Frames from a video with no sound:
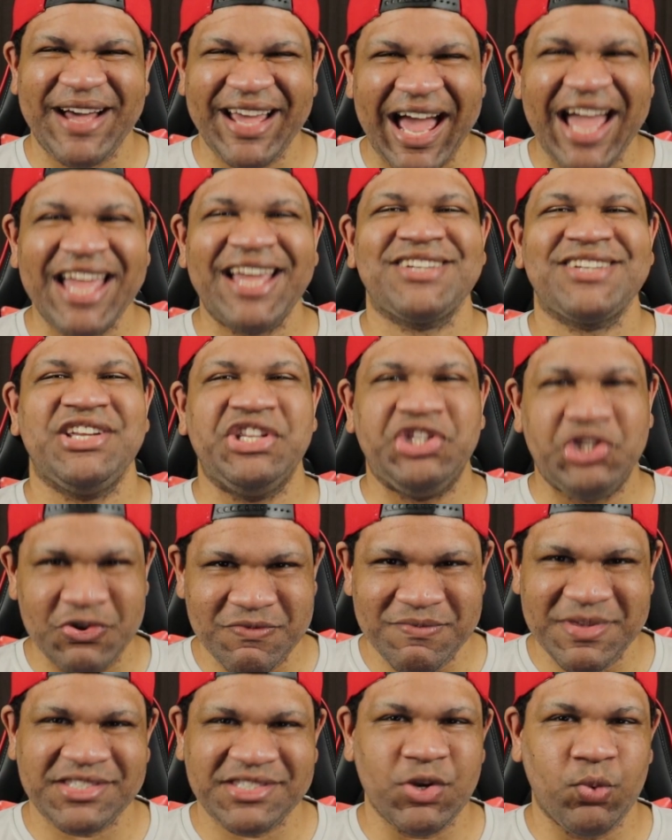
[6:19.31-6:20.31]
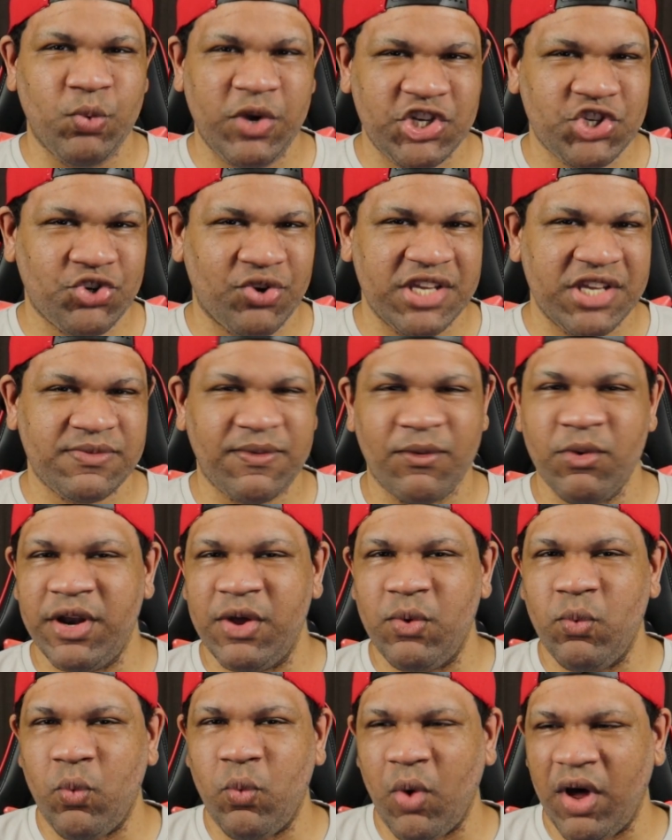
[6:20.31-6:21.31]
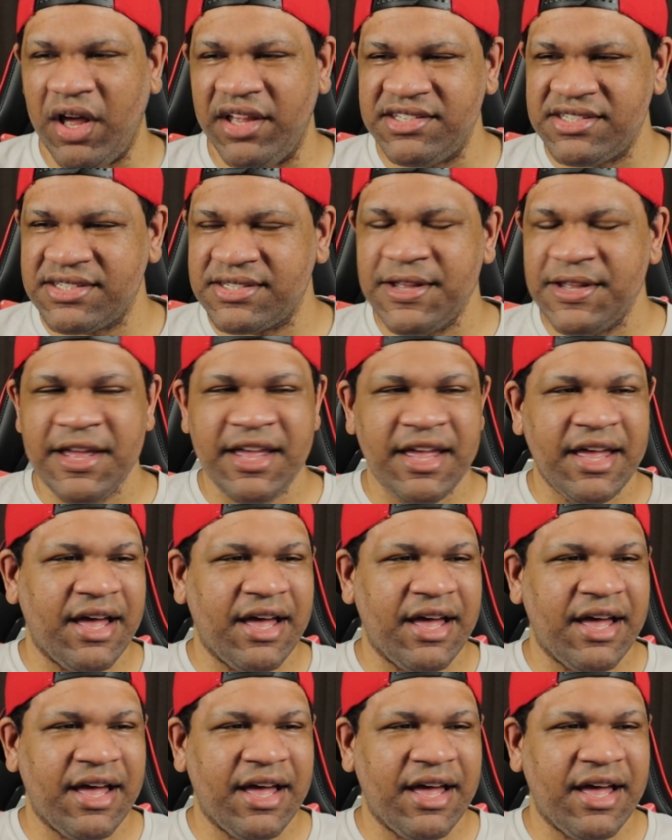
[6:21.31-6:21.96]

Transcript: I actually do miss the Wind Trace for what it was.